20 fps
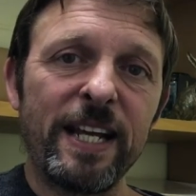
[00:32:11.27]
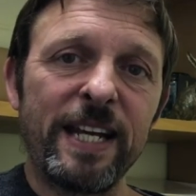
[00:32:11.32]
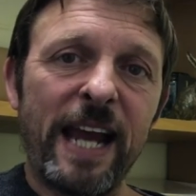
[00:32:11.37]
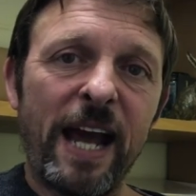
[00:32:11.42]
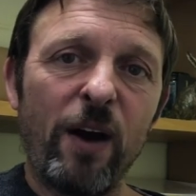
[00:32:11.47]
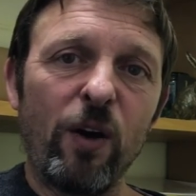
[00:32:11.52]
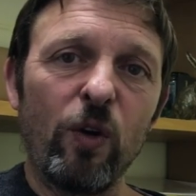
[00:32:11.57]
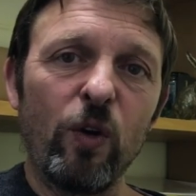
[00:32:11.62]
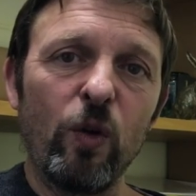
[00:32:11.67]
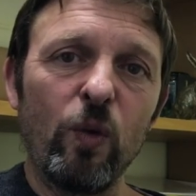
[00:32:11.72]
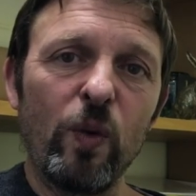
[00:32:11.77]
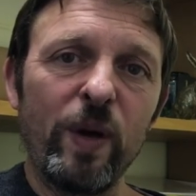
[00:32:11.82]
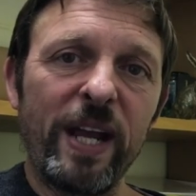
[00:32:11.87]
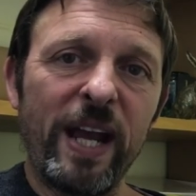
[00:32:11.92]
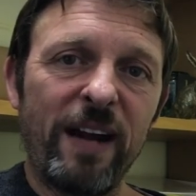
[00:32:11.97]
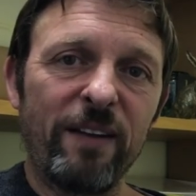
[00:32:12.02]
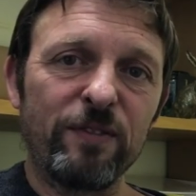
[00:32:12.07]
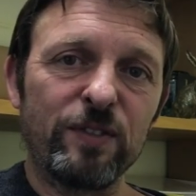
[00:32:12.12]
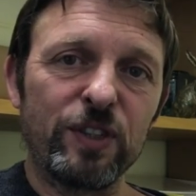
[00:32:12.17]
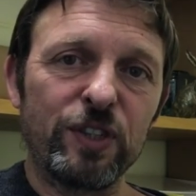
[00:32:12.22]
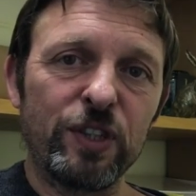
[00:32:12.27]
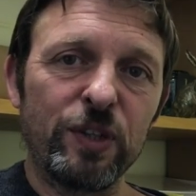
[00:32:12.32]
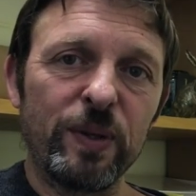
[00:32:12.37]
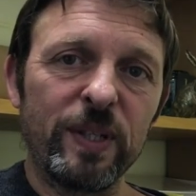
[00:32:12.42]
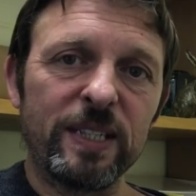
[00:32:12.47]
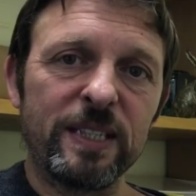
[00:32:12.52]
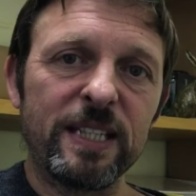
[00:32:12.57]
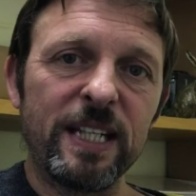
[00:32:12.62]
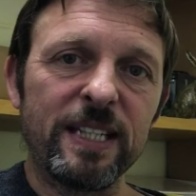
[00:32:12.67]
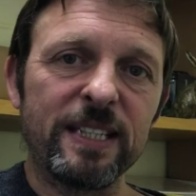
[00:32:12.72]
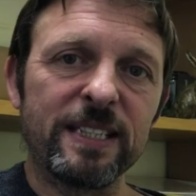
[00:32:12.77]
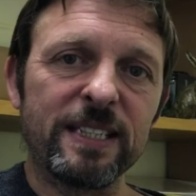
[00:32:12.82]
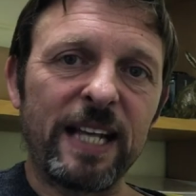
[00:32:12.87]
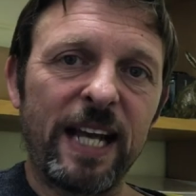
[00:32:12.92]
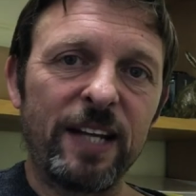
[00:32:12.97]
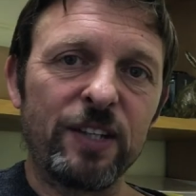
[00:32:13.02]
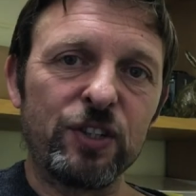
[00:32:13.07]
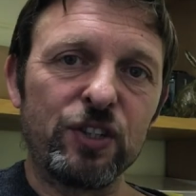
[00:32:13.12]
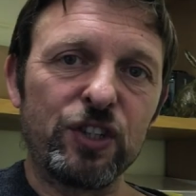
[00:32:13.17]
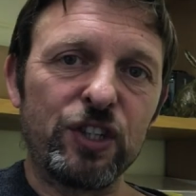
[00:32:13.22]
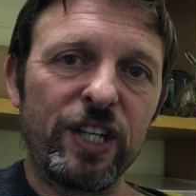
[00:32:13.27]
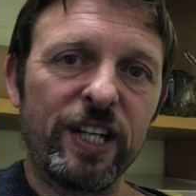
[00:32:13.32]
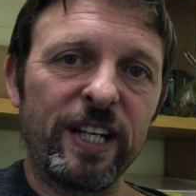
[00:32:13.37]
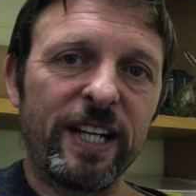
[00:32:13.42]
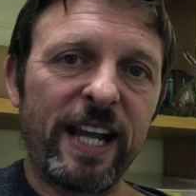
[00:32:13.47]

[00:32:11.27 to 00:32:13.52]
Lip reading: Now all we have to do is this," and she